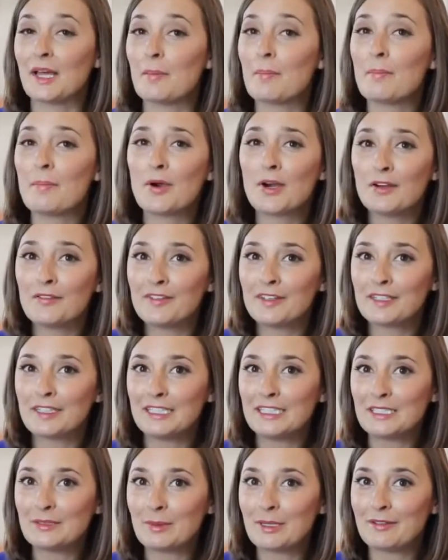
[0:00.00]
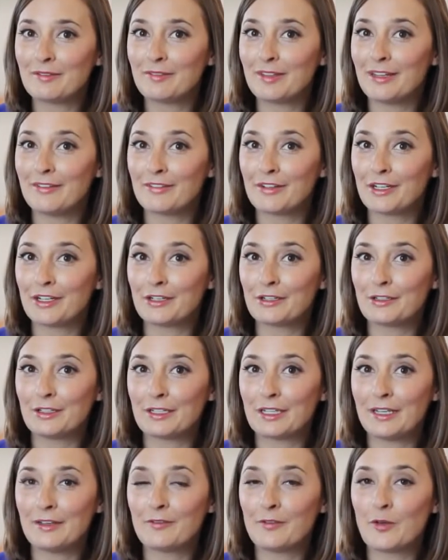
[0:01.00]
that perfectly sweet flavor you're
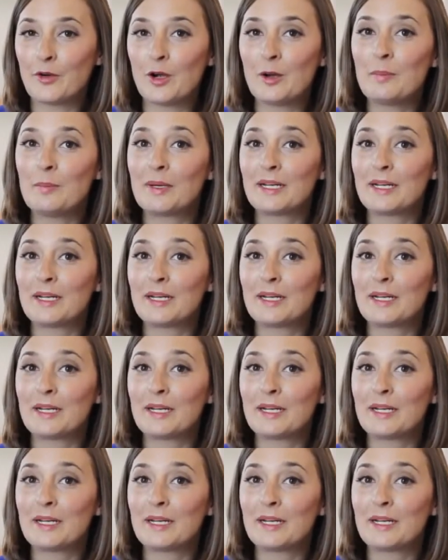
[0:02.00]
looking for,